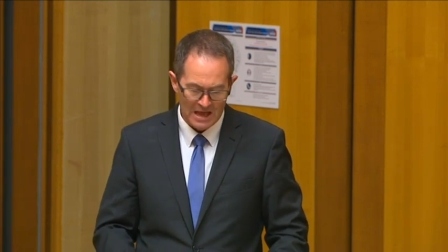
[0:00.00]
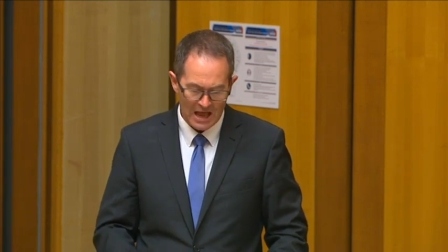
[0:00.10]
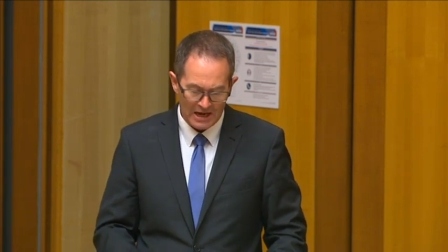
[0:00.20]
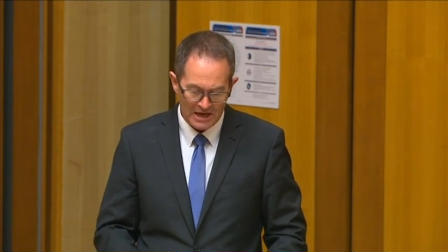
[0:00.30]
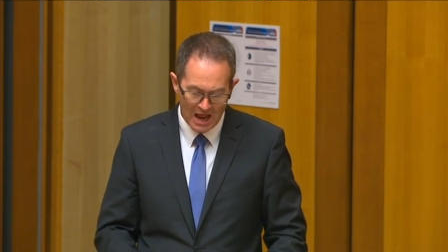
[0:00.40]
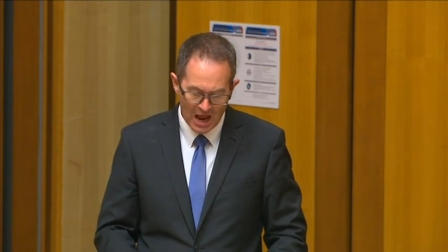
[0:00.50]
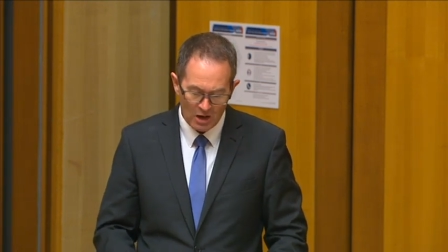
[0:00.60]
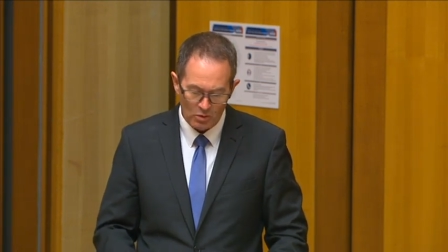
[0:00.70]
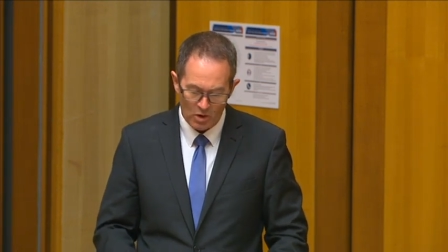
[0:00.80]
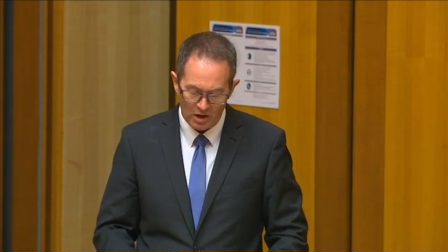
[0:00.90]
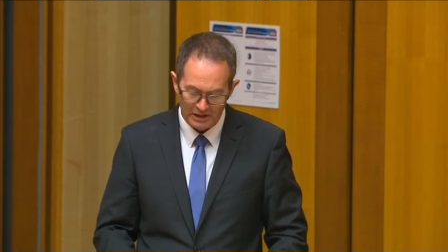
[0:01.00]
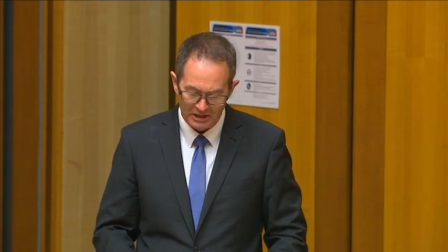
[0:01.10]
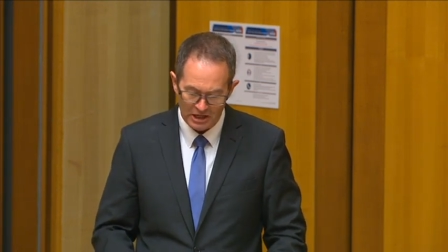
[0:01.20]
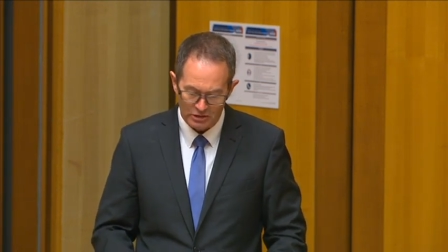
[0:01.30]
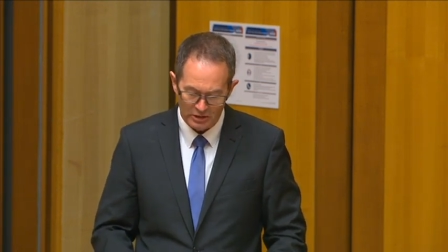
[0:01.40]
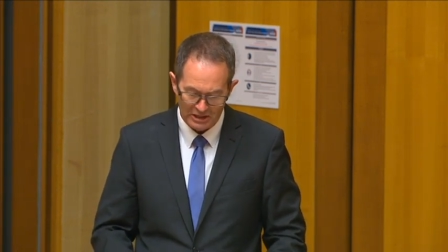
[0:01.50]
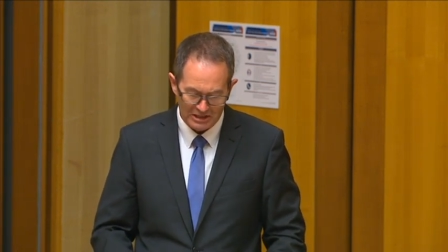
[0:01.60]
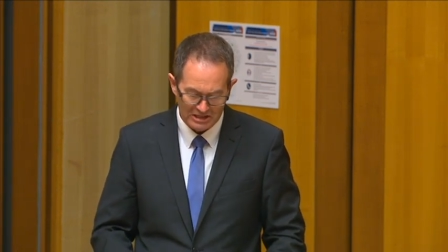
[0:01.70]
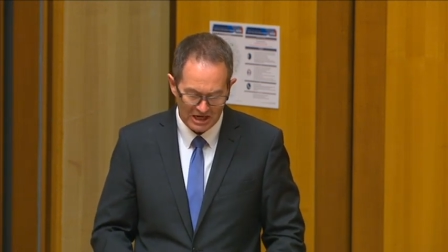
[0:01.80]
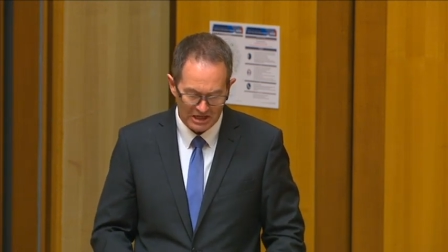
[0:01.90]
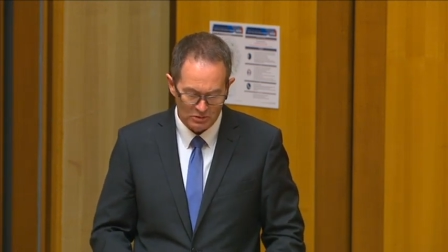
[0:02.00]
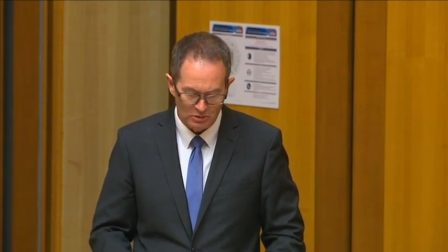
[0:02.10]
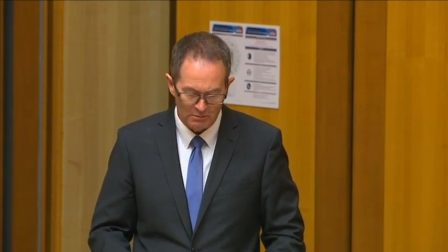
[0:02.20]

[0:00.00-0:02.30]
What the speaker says: And now, while the country contends with